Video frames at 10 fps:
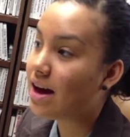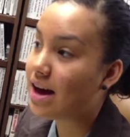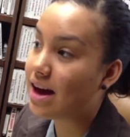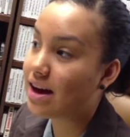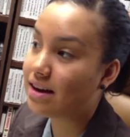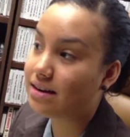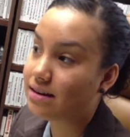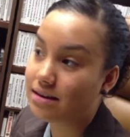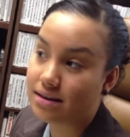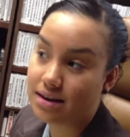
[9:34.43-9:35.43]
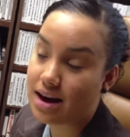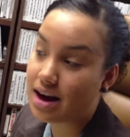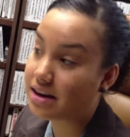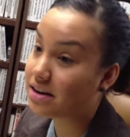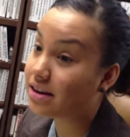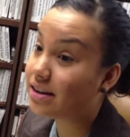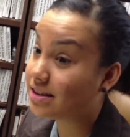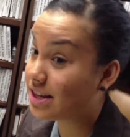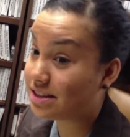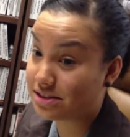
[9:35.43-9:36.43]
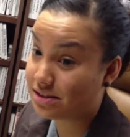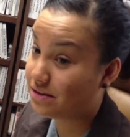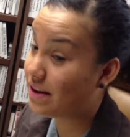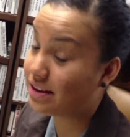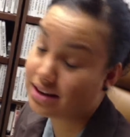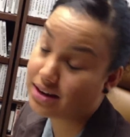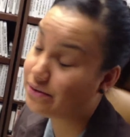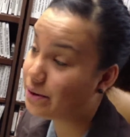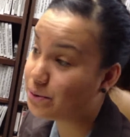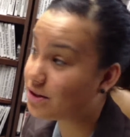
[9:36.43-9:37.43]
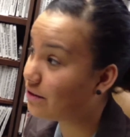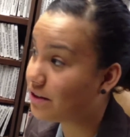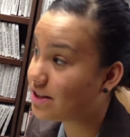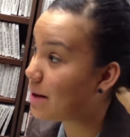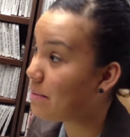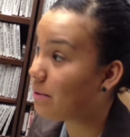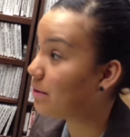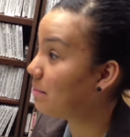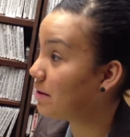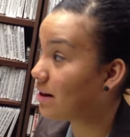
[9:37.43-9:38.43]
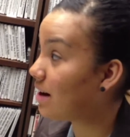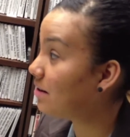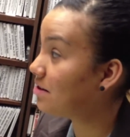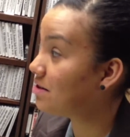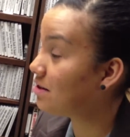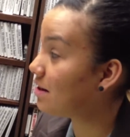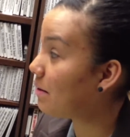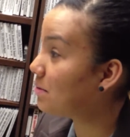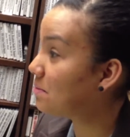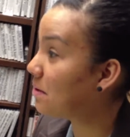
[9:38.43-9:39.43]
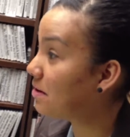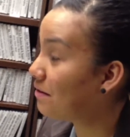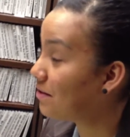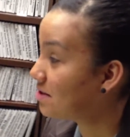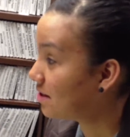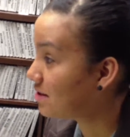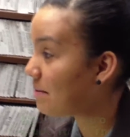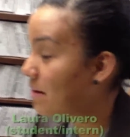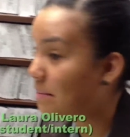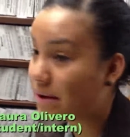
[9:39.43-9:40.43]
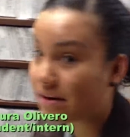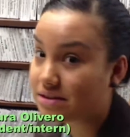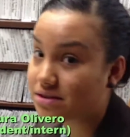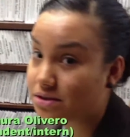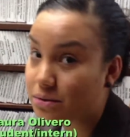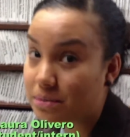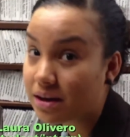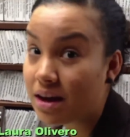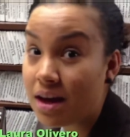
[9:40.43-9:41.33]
And I could attest to the fact that if it wasn't for TAP, I wouldn't be in college. That was one of the first things that my parents told me.